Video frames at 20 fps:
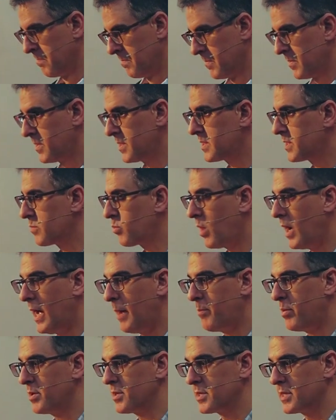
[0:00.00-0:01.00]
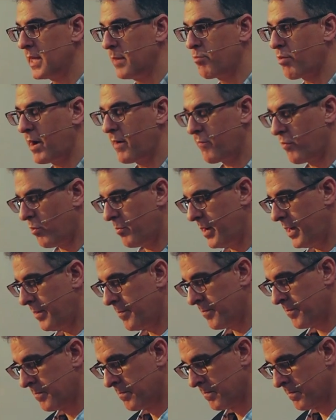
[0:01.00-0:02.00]
this is what happened. They prayed for me,
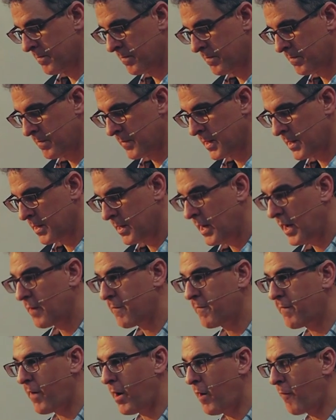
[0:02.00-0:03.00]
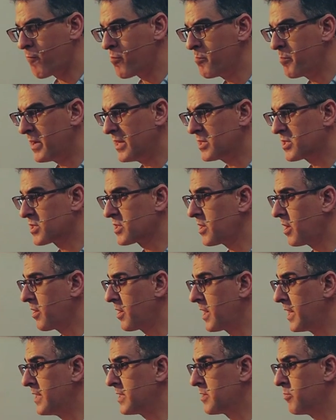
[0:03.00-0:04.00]
and far from being
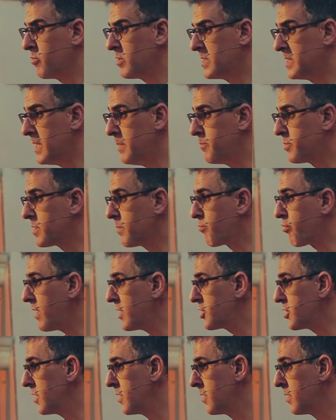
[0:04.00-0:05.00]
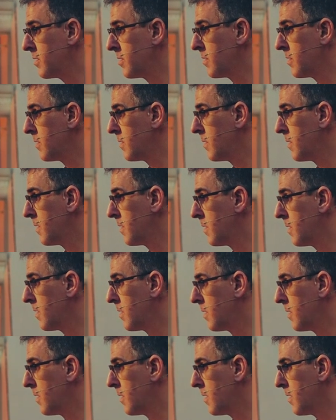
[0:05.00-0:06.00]
sunk into a deep depression,
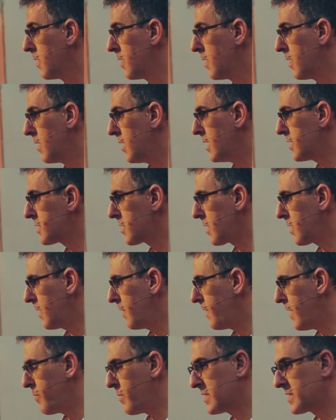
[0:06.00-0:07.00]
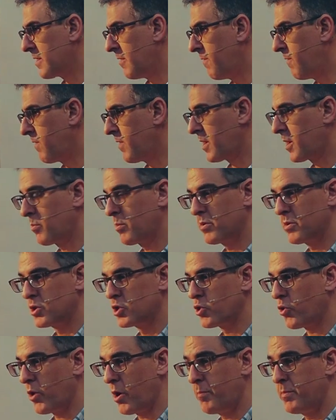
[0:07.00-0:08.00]
I suddenly found myself flooded with a
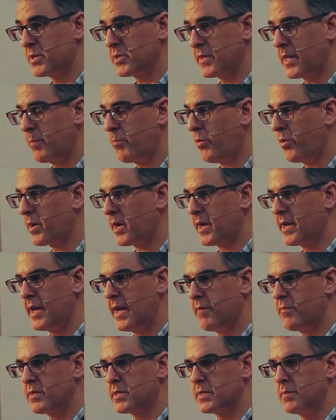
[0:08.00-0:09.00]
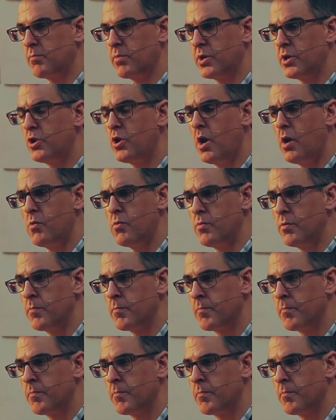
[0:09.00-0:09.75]
joy up until that point I'd never simply known.